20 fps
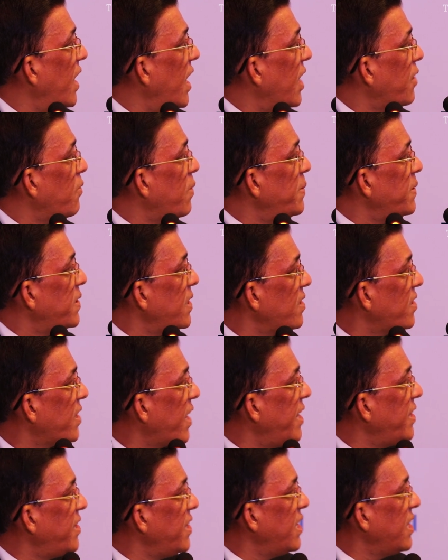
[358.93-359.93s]
Environmental
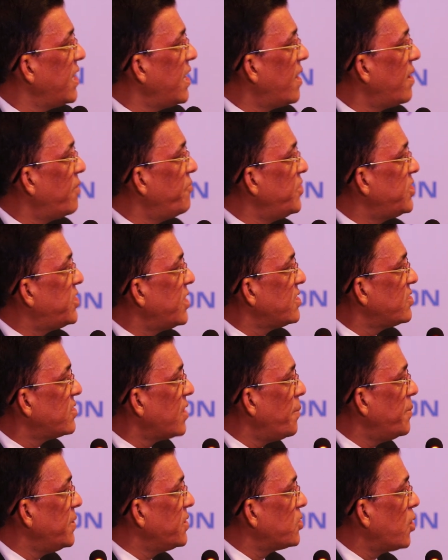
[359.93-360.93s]
criteria, which
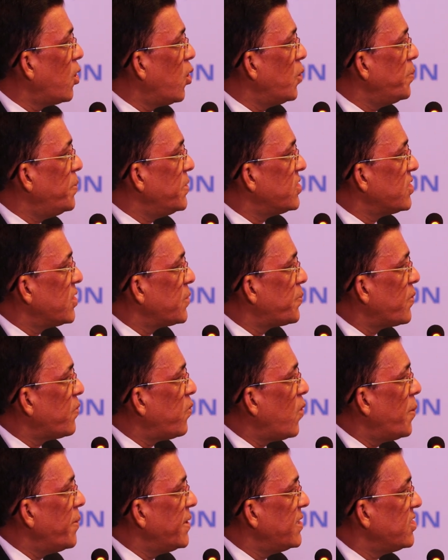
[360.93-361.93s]
examines how a business
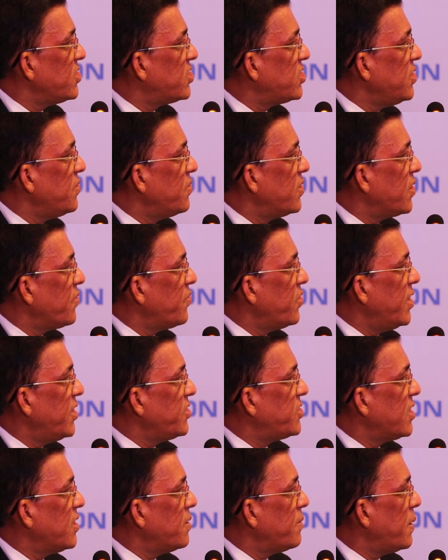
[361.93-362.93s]
performs as a steward of a natural